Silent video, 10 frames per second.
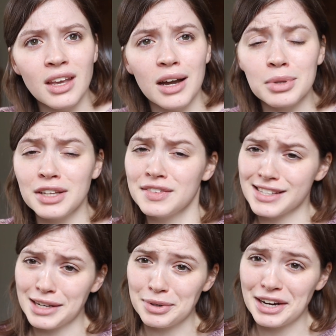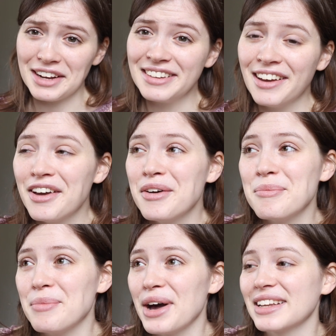I believe it's Labor Day.
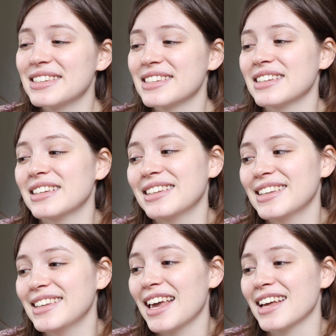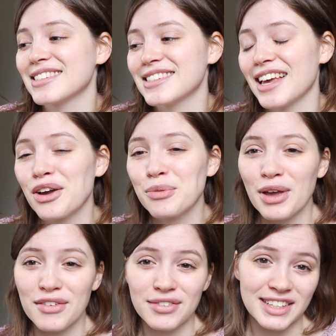But yes, I hope
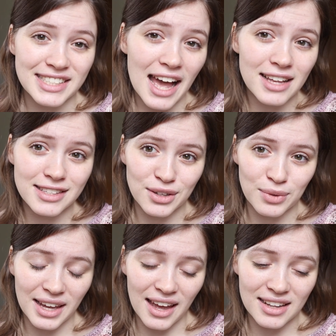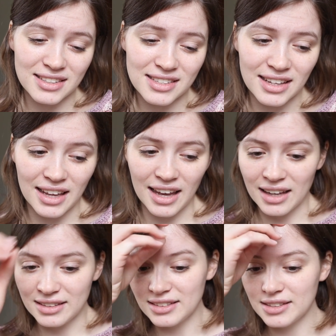you have a fantastic weekend
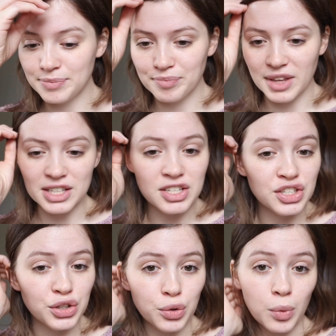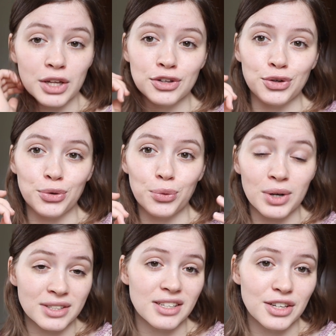and get to do what you
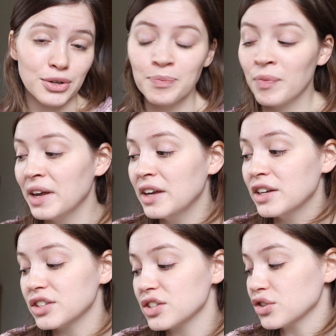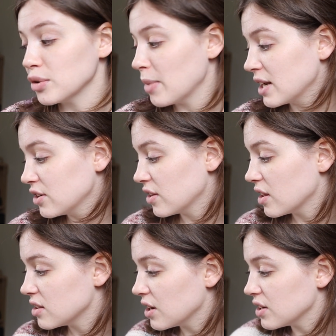want to do. Just a reminder
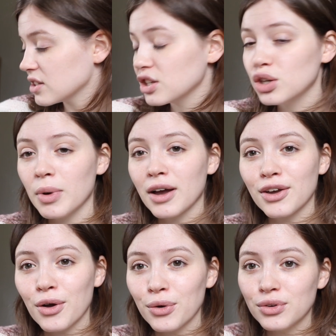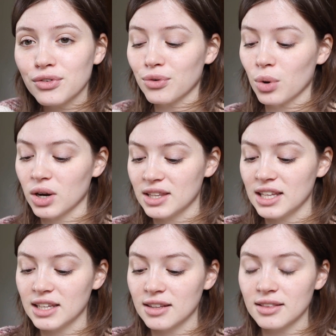that there is a coupon code for
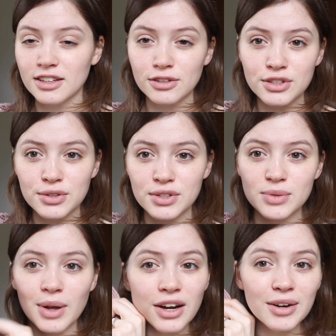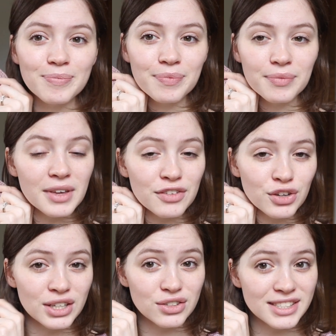the Little Toon sweater if
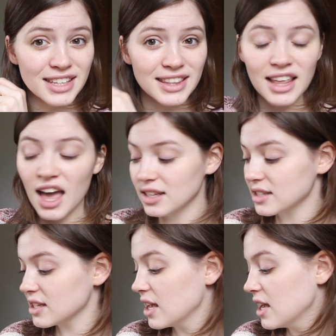you're interested in that.